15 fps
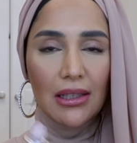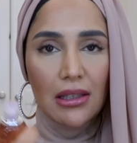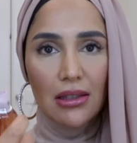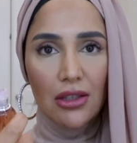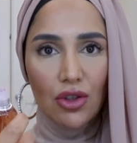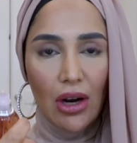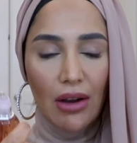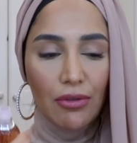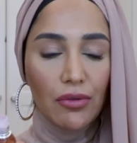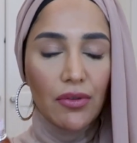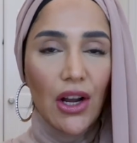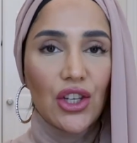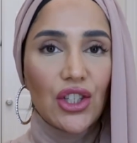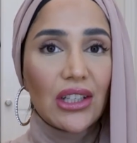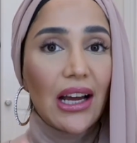this is the travel
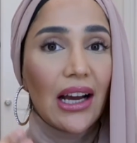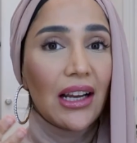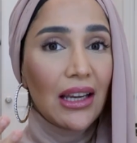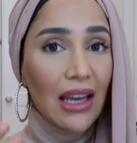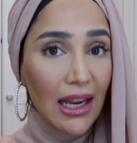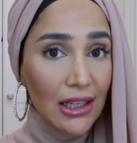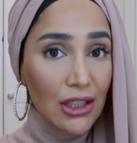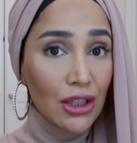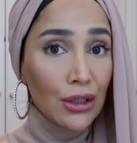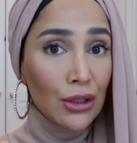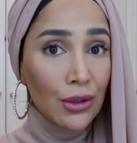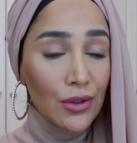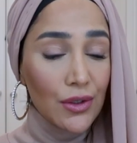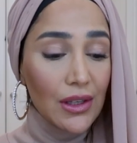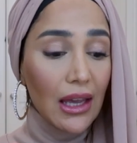version. I like to
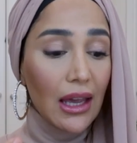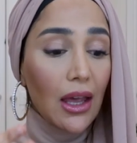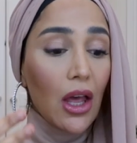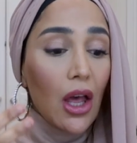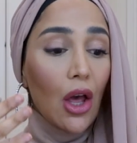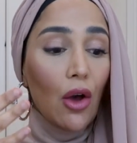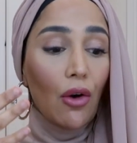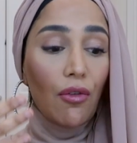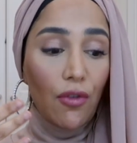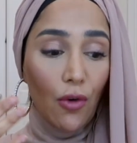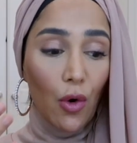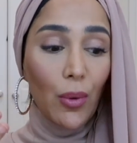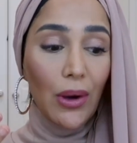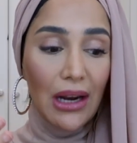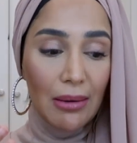use it
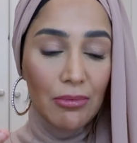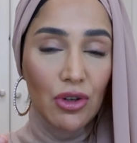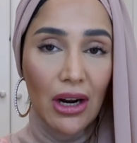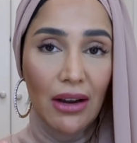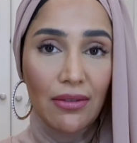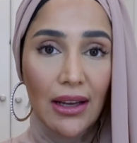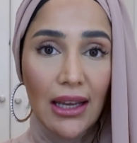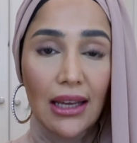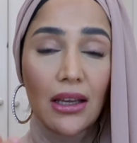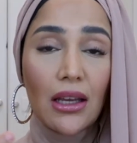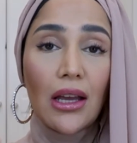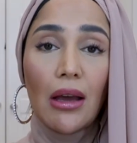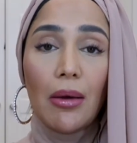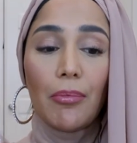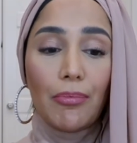for when I'm traveling.
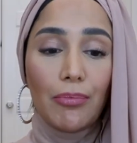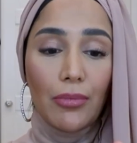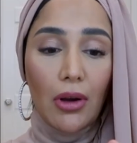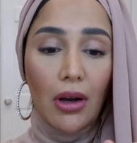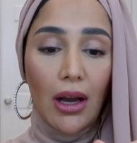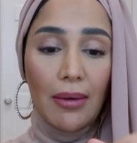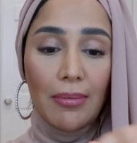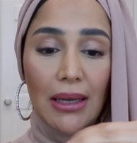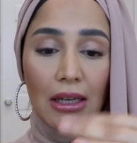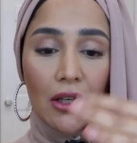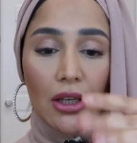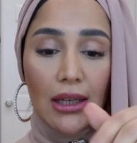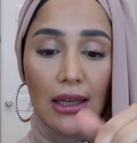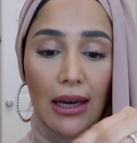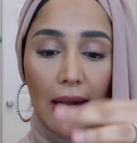I mean,
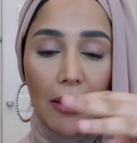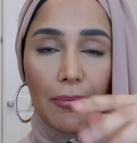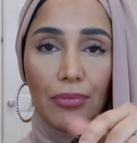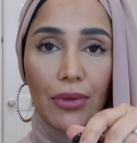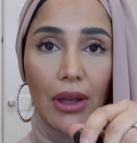look at it.